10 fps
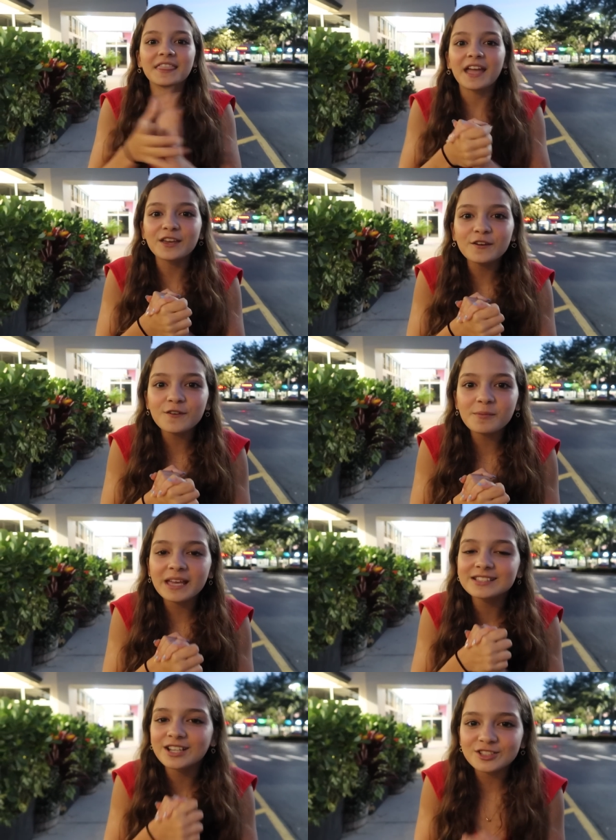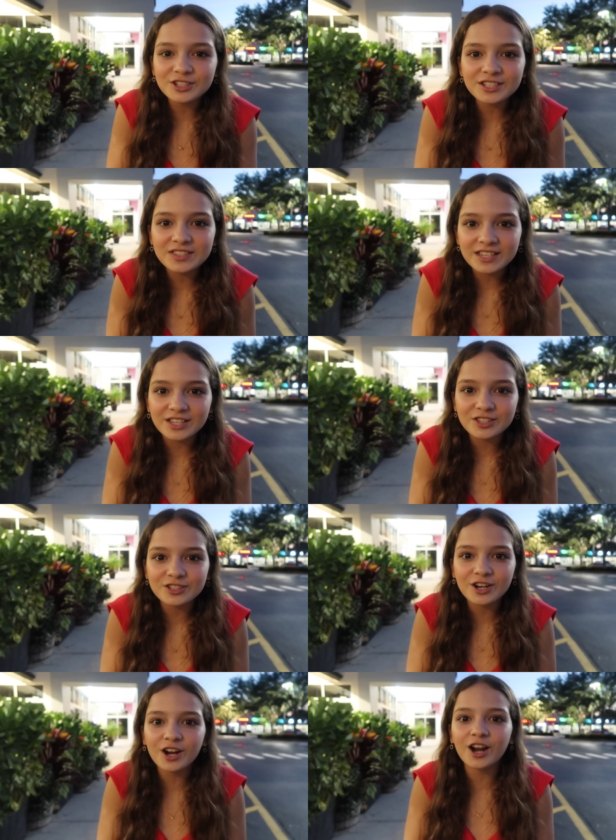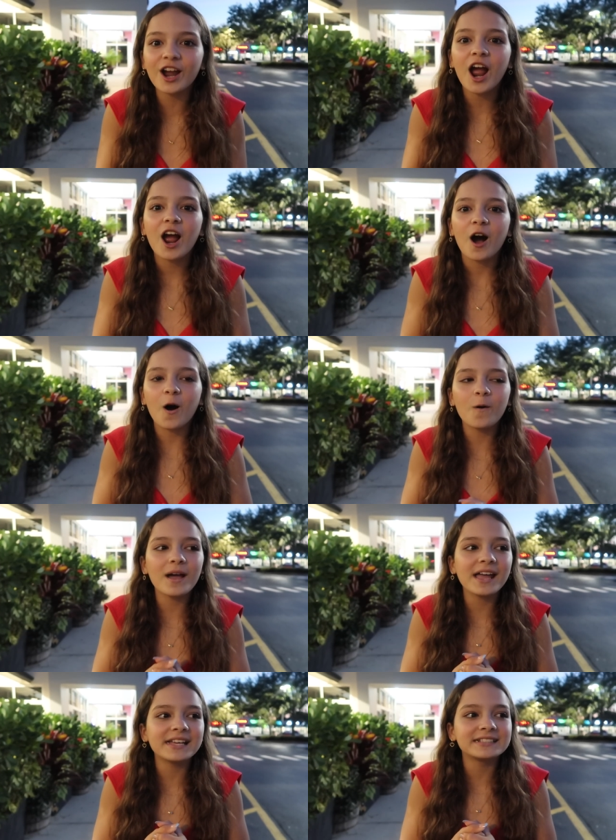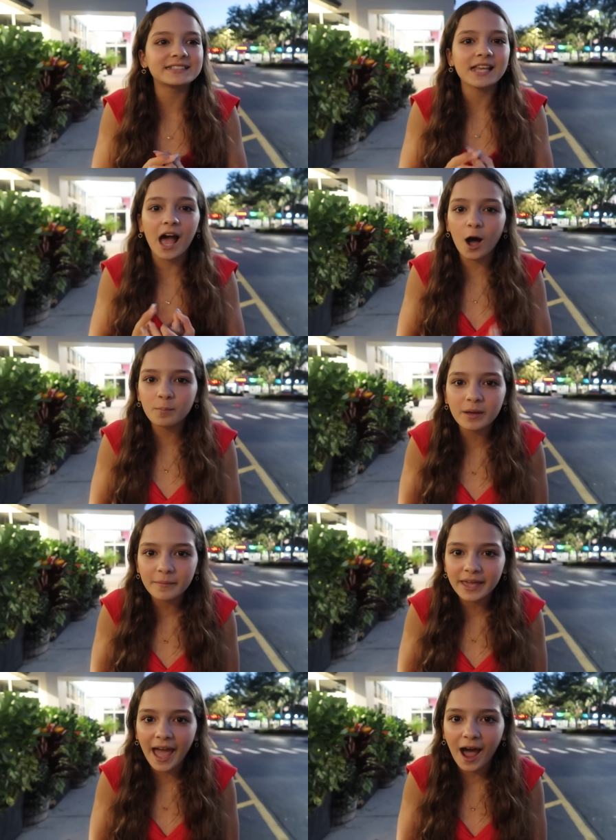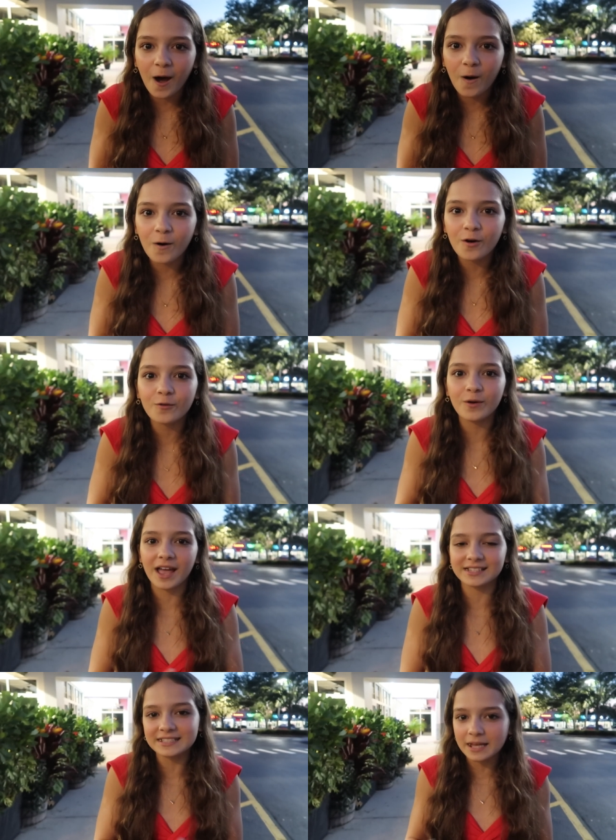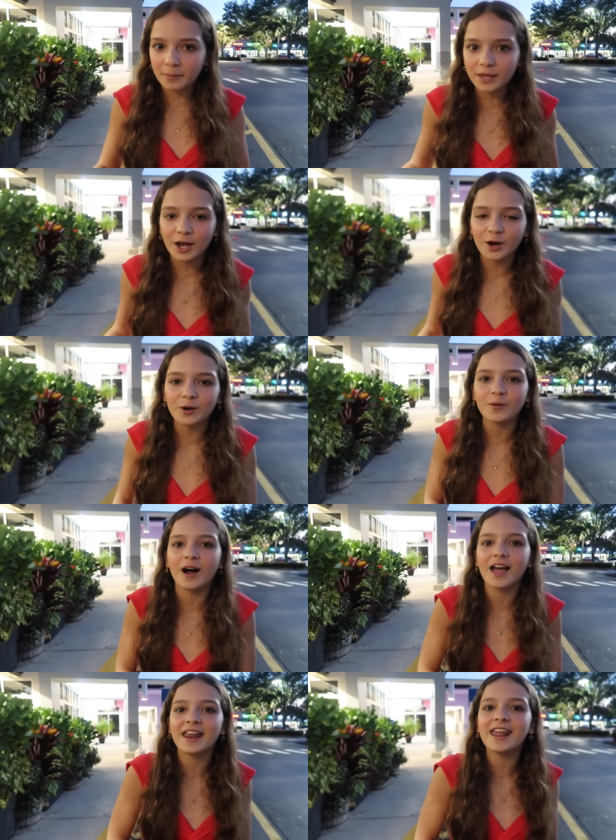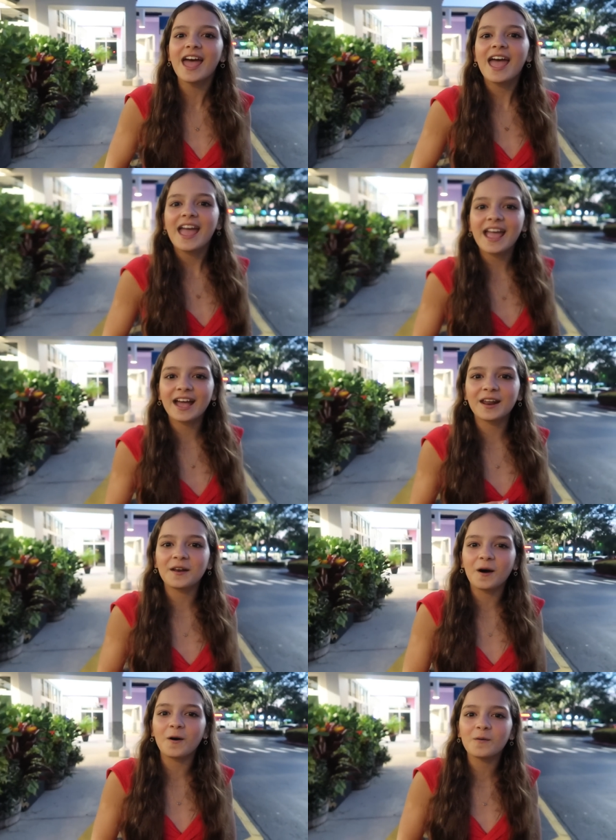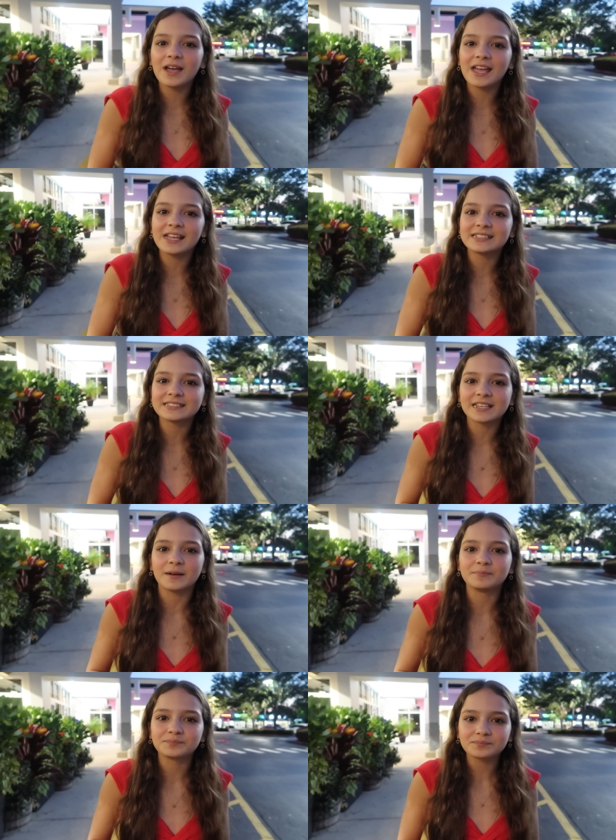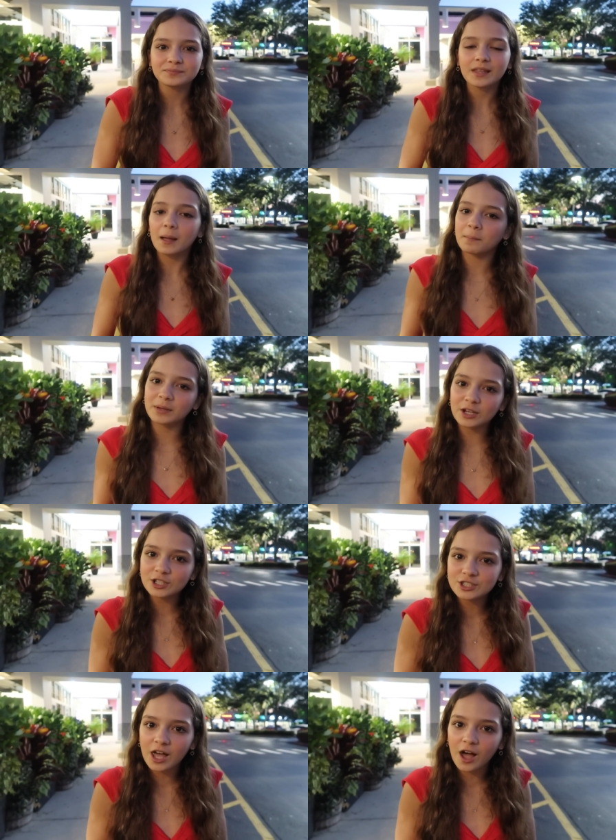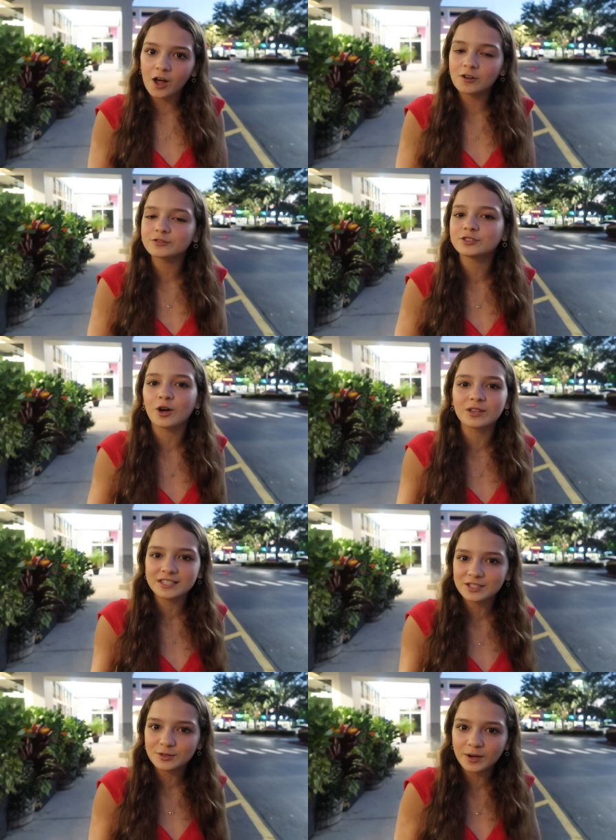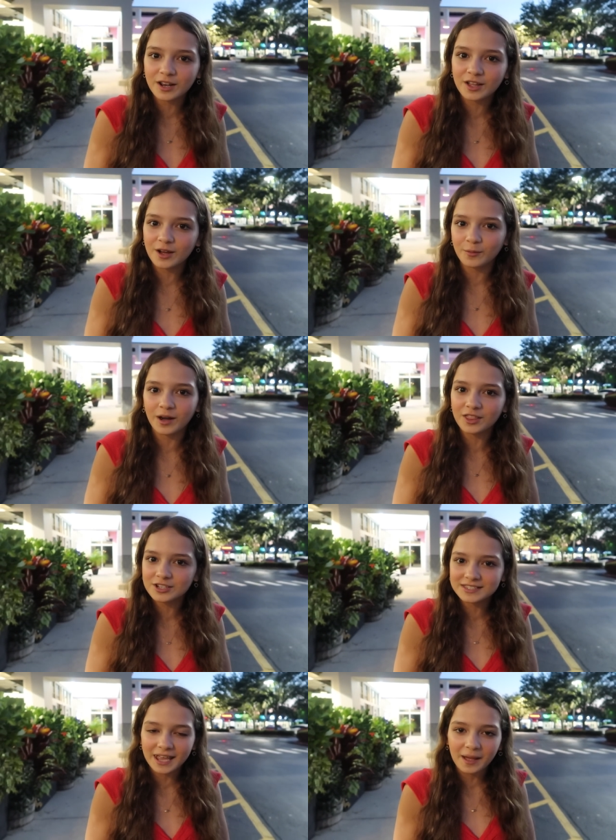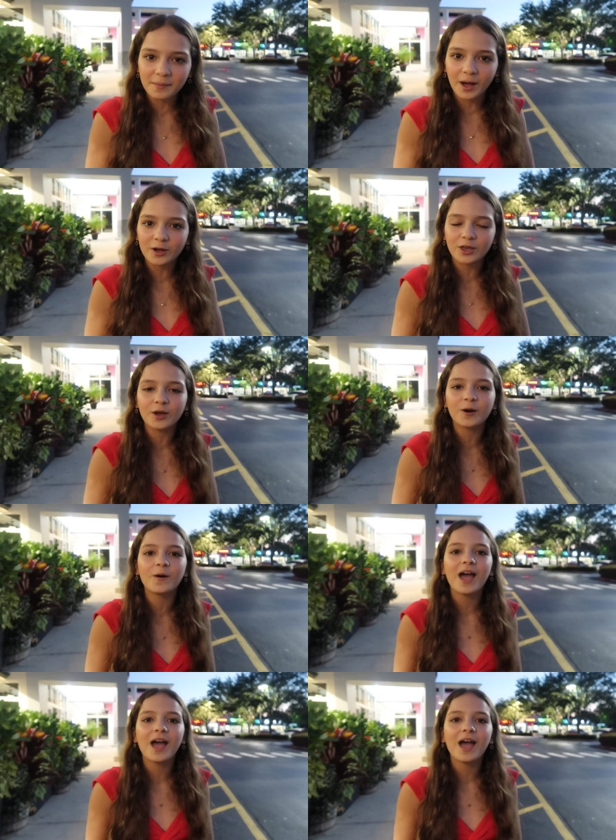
thank you for being such a good sister, always helping me out with, since I'm the younger one, and always um, be yourself. Don't listen to what uh, what others say about you,